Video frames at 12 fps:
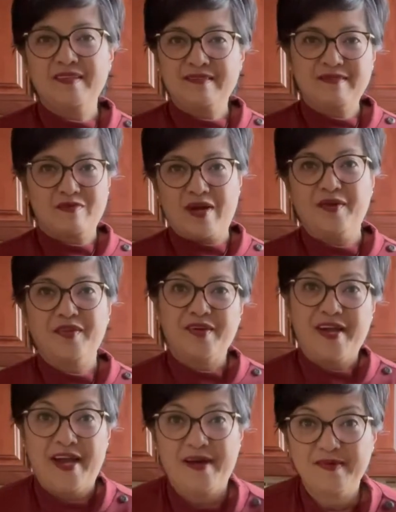around your
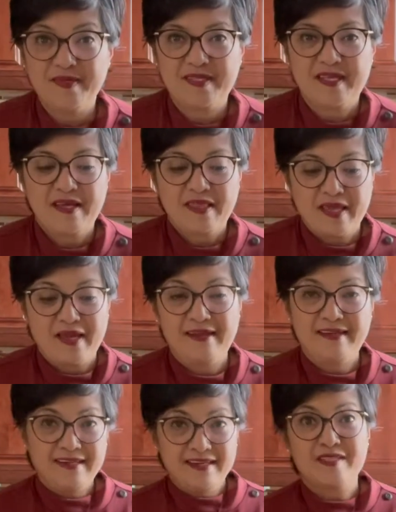house, then
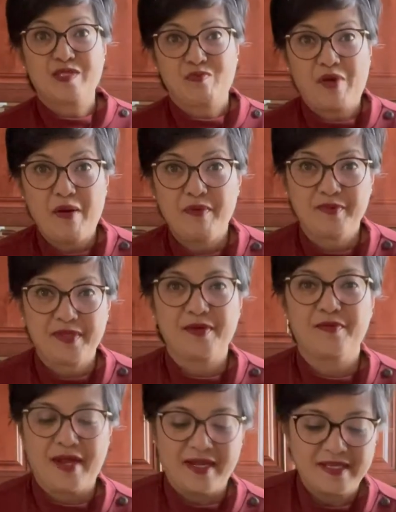it's probably
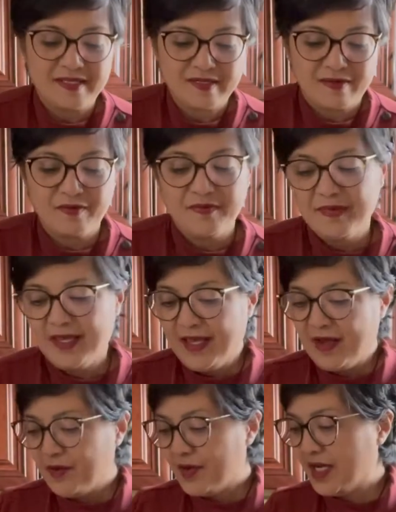ready. So
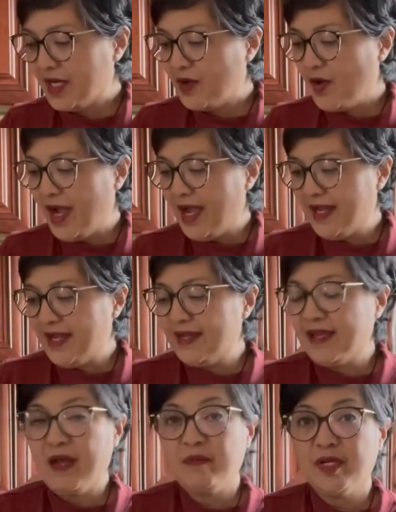we're gonna go ahead and
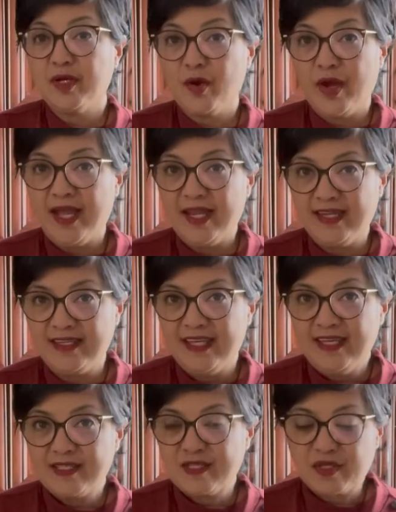I'm gonna go ahead and
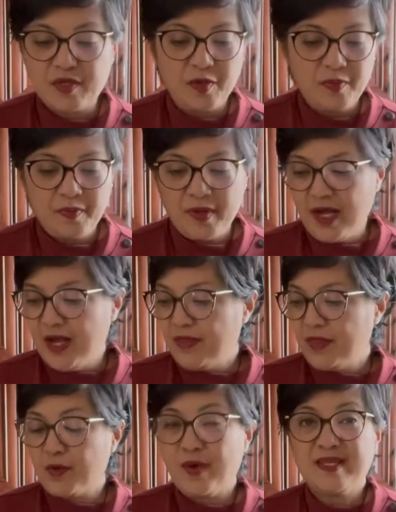scoop
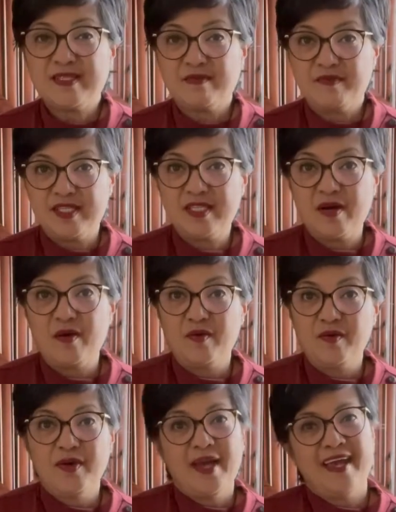the rest of the dough
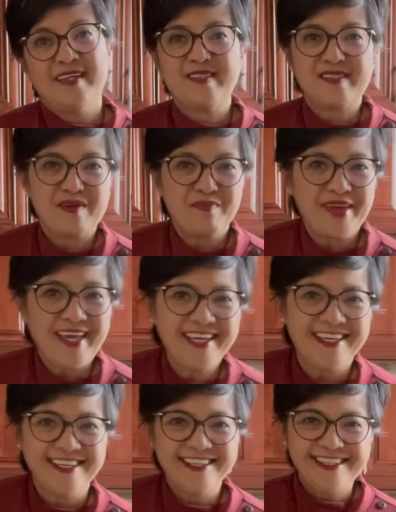and start
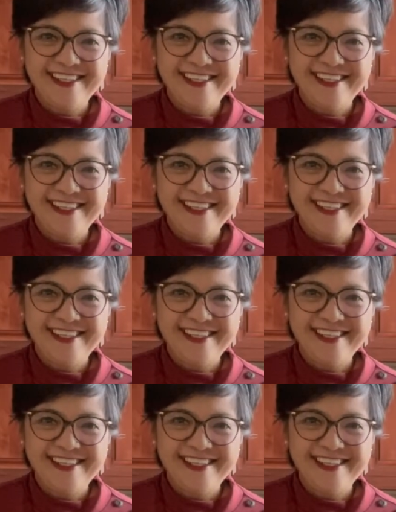baking.